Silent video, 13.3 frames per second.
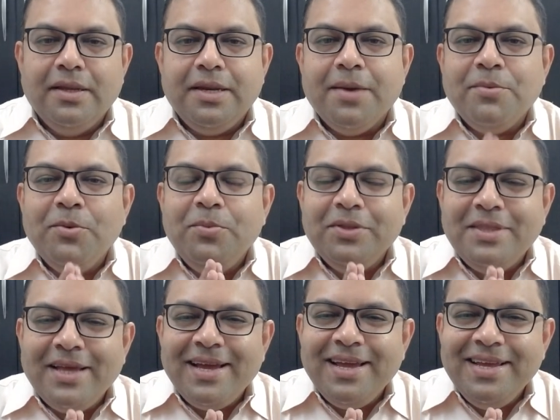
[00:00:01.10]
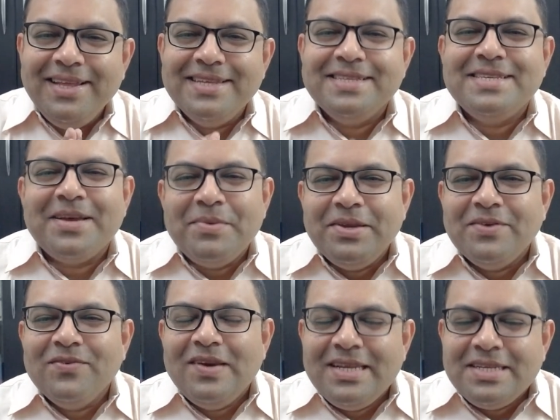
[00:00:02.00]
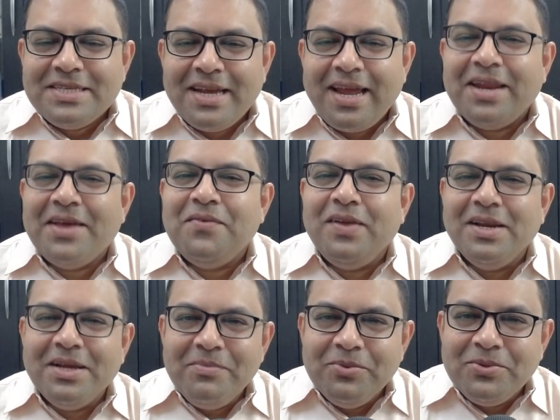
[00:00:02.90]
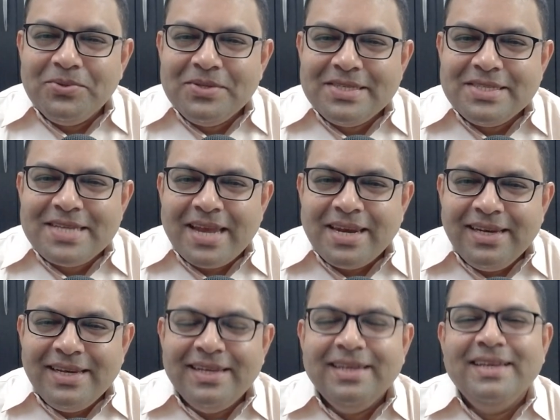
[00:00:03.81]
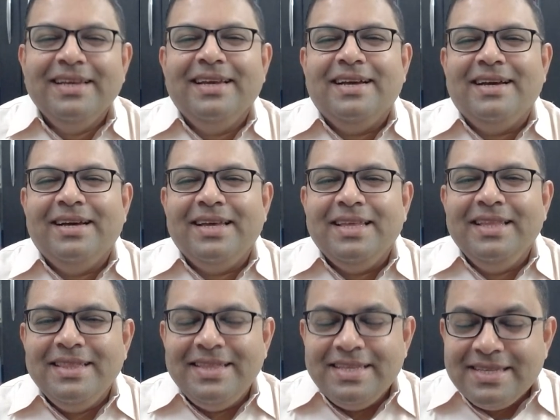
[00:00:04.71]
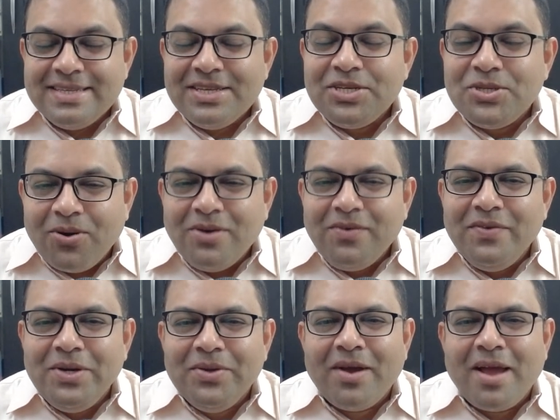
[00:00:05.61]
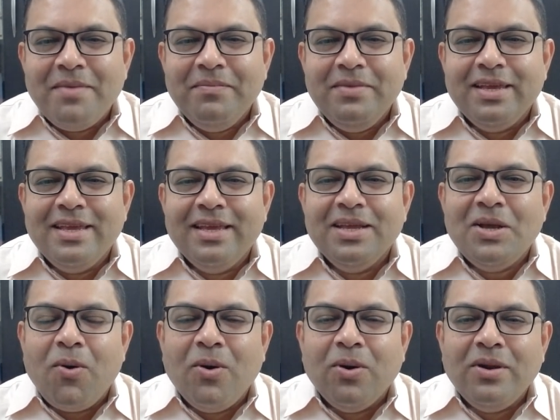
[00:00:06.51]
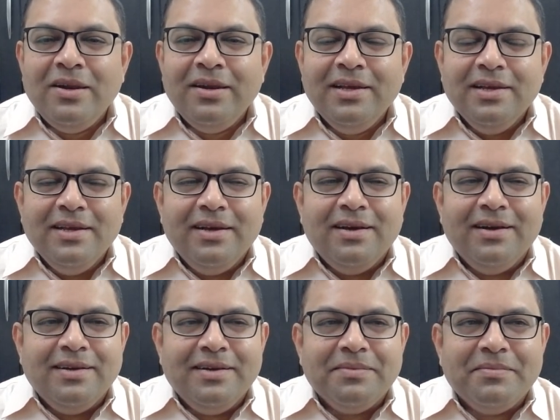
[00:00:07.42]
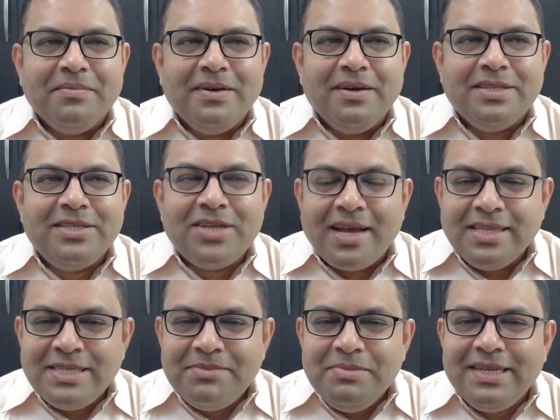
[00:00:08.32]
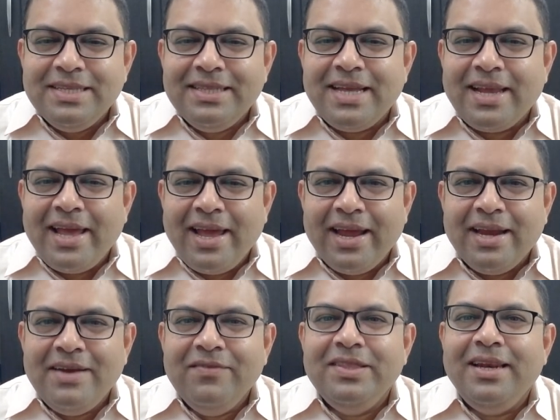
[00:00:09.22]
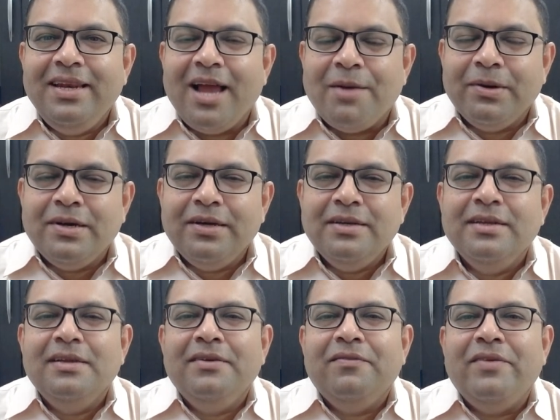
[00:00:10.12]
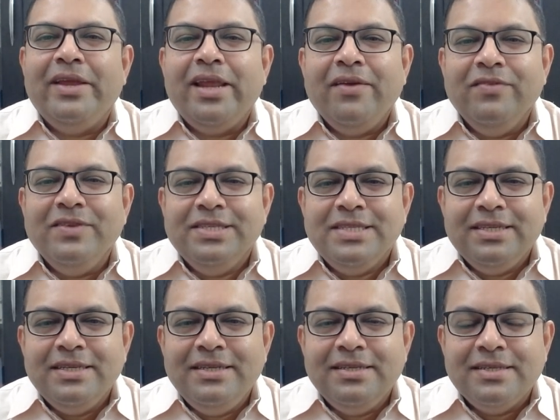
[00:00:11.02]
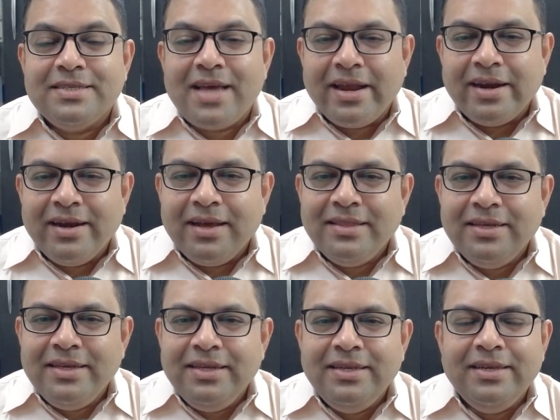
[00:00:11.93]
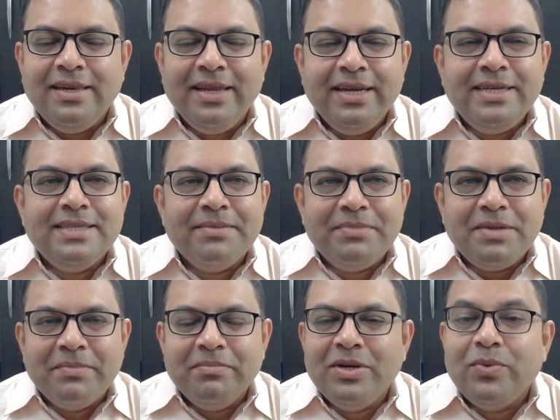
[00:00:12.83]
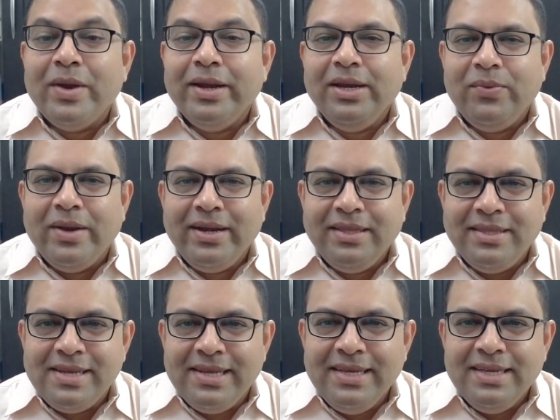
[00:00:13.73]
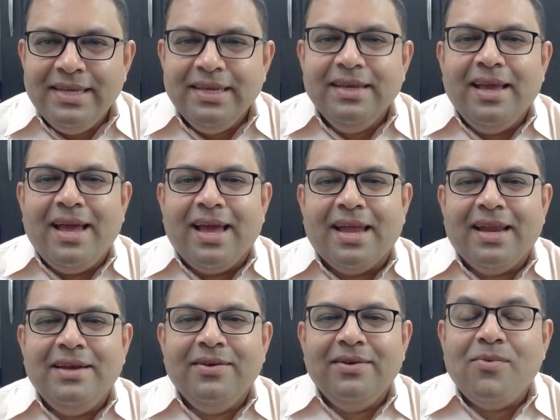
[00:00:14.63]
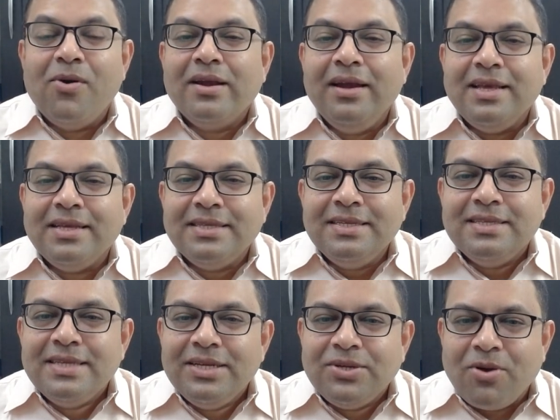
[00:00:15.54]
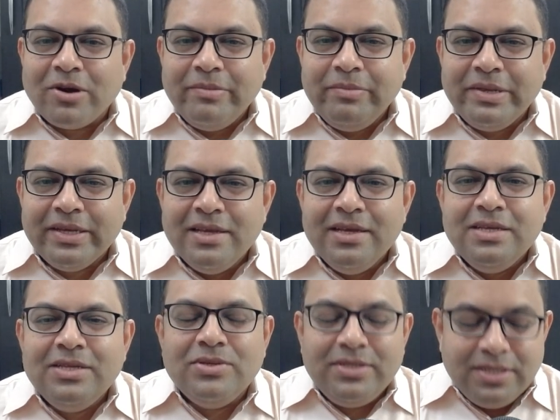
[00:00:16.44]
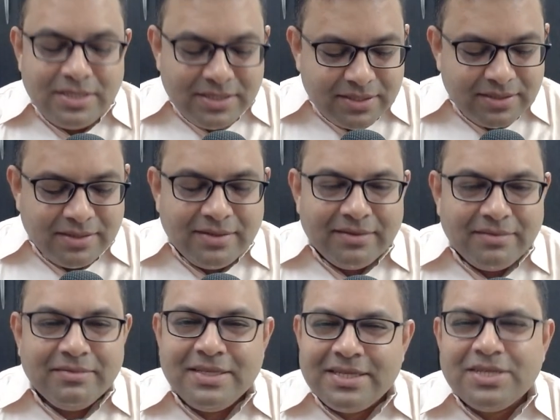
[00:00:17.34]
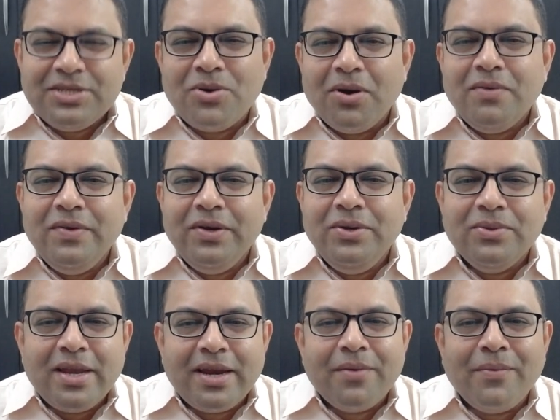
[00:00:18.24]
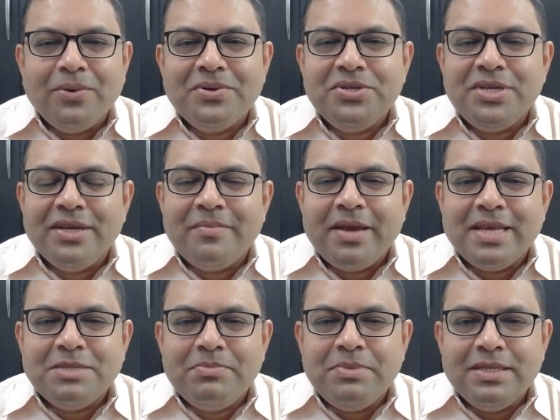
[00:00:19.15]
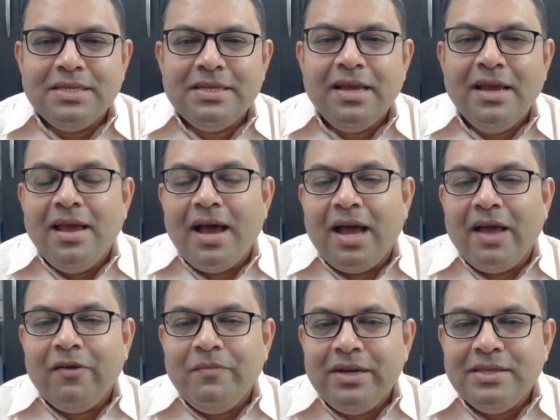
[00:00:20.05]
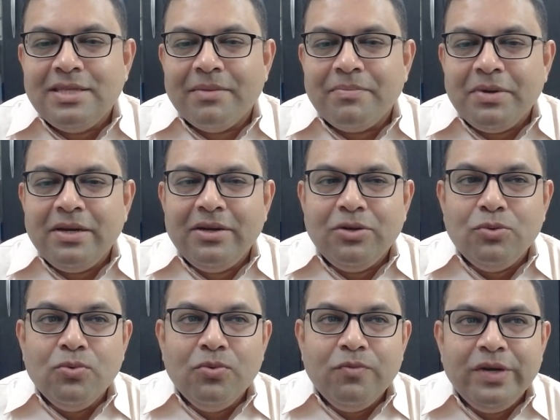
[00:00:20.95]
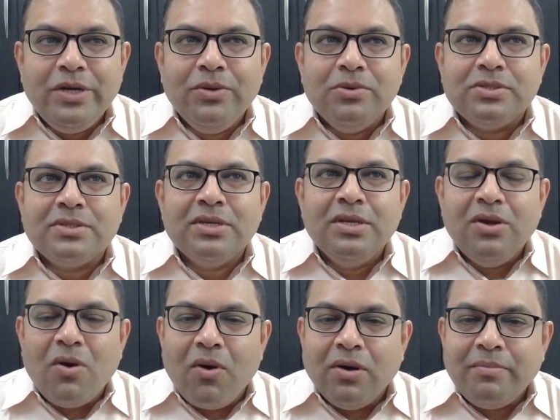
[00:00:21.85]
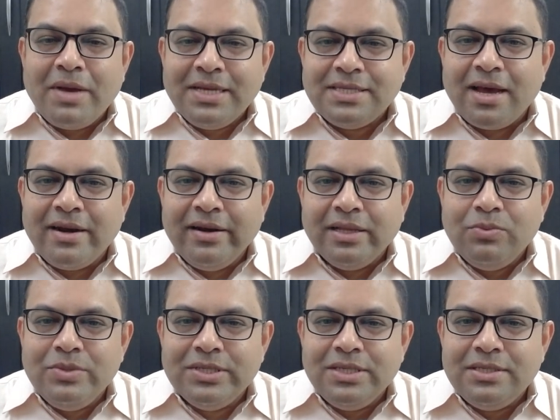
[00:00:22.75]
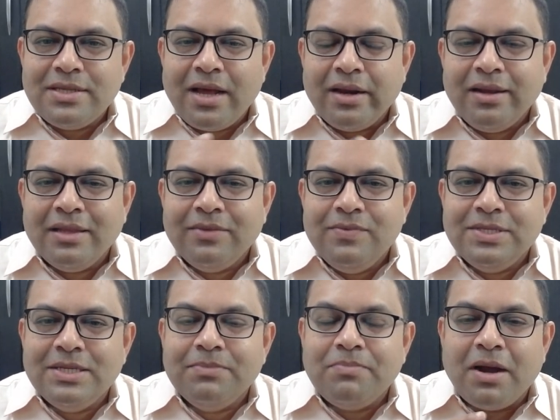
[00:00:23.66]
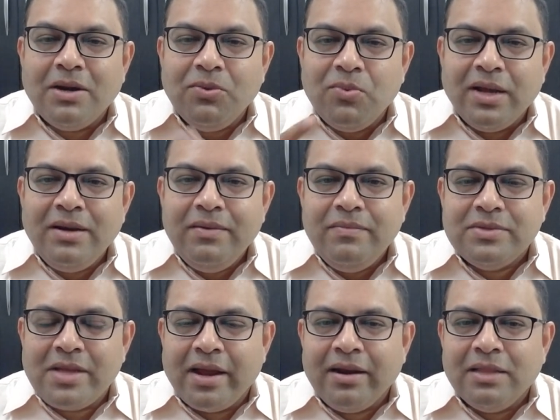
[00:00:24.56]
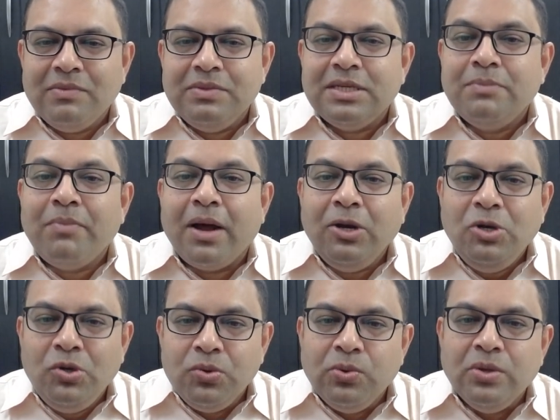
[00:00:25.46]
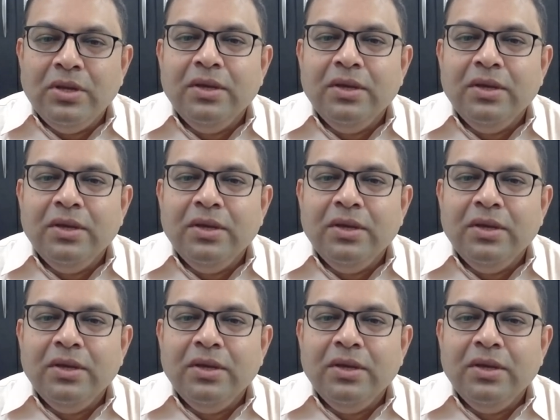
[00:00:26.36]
Namo Buddhaya, this is Abhinav Gulecha and I welcome you to this channel. This is a short video I am making on a chance meeting that I had with the Lama when I visited Sarnath in late September 2023 and what lessons he taught me. So just, it's a short video that I want to share my experiences. I have made a separate two videos on my Sarnath visit part 1, Sarnath visit part 2.